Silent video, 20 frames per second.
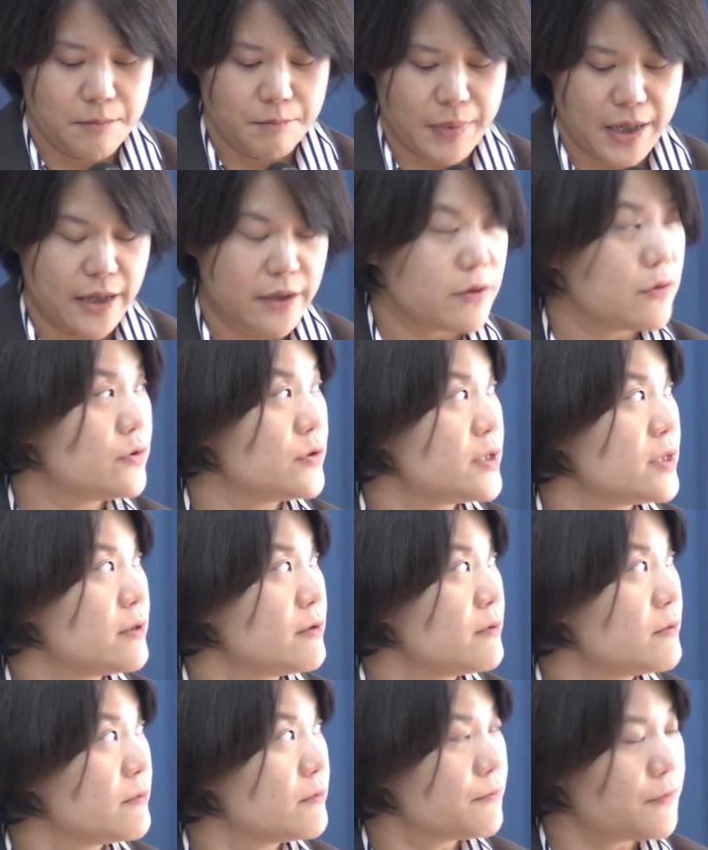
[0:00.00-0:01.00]
By
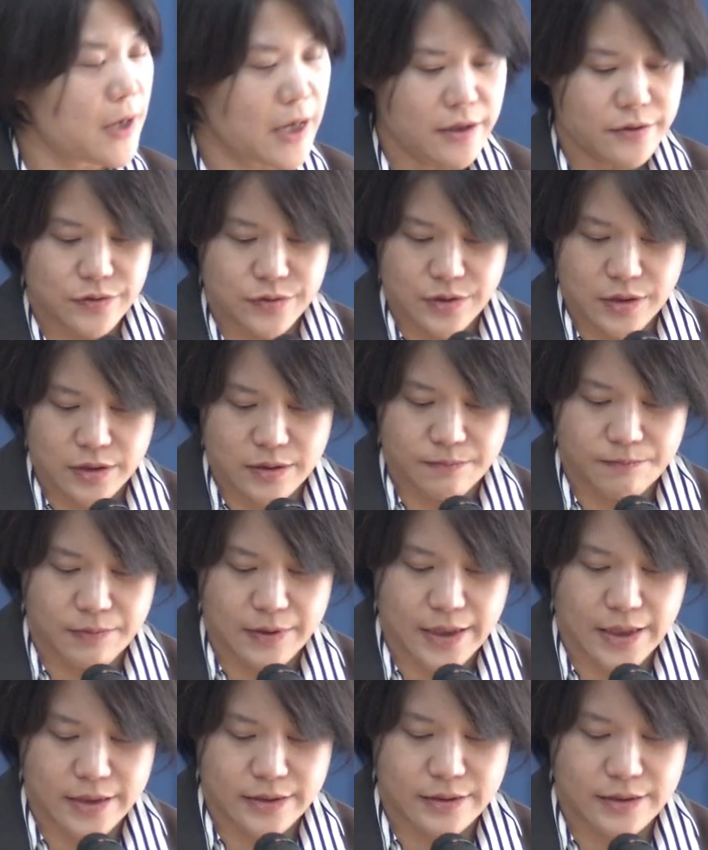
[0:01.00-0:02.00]
using page
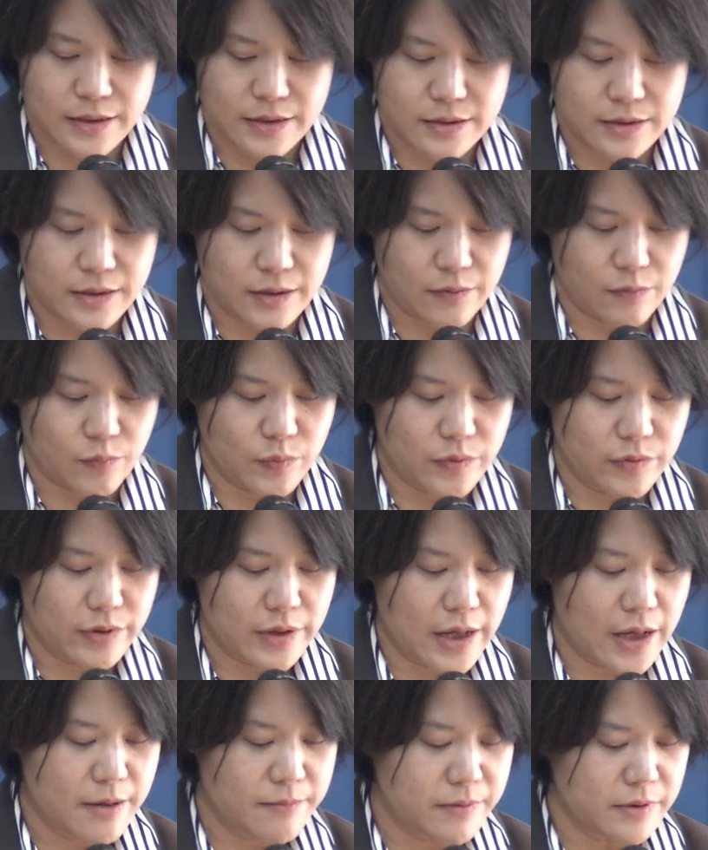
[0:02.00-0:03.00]
display system, we
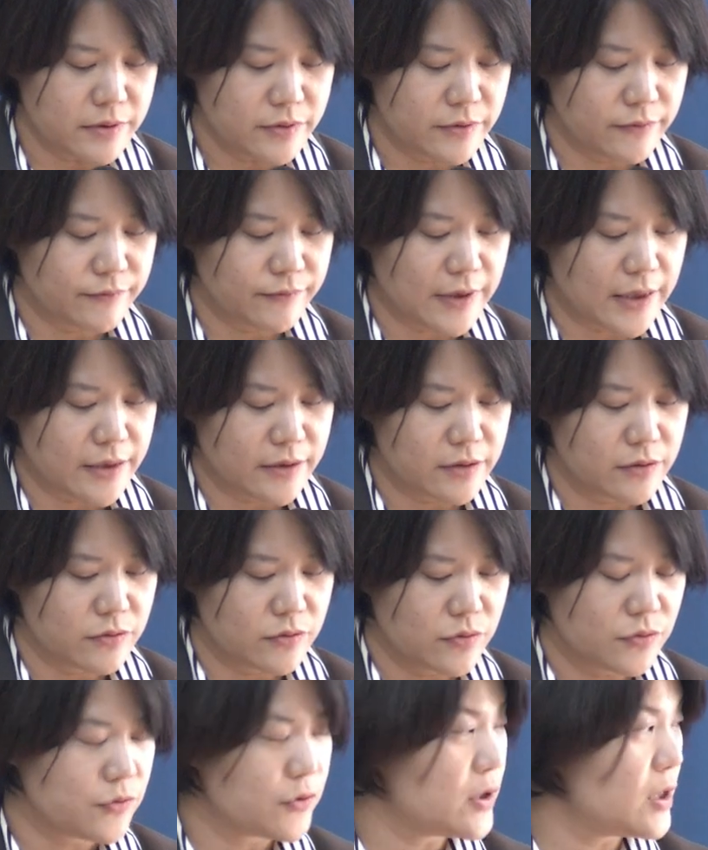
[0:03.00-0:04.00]
were able to find
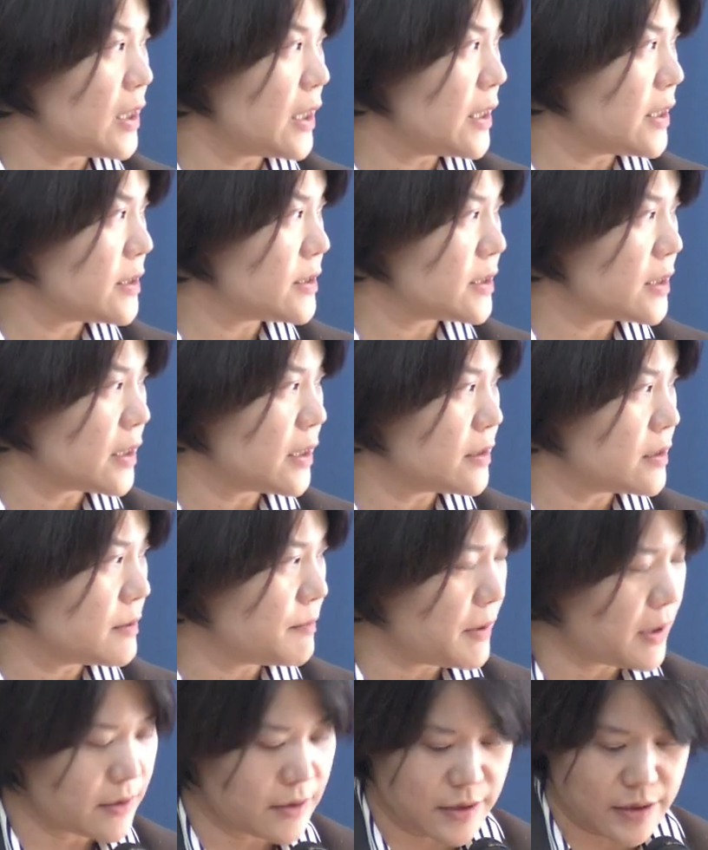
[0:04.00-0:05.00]
neutralizing
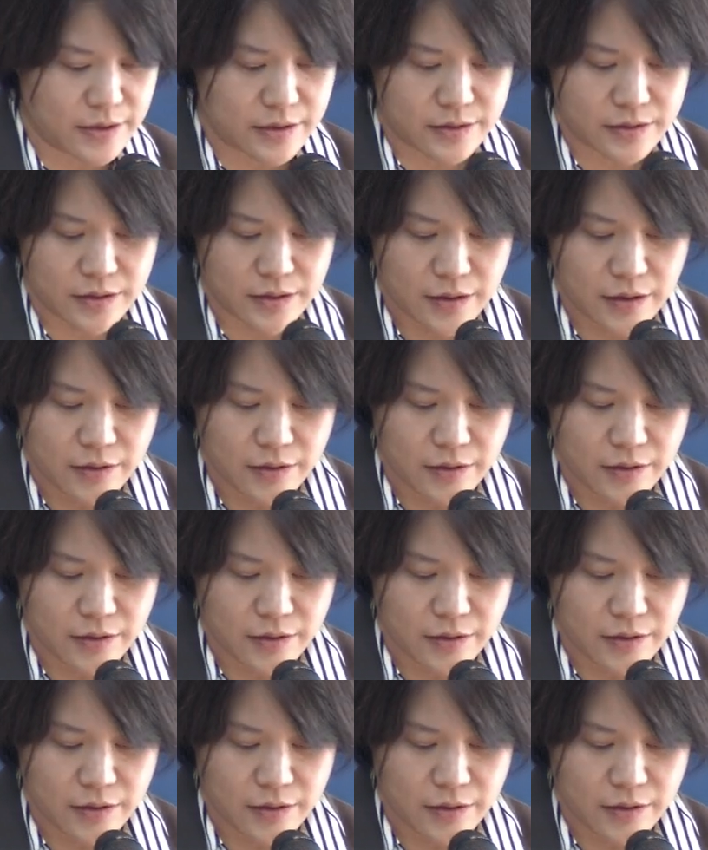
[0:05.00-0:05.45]
antibodies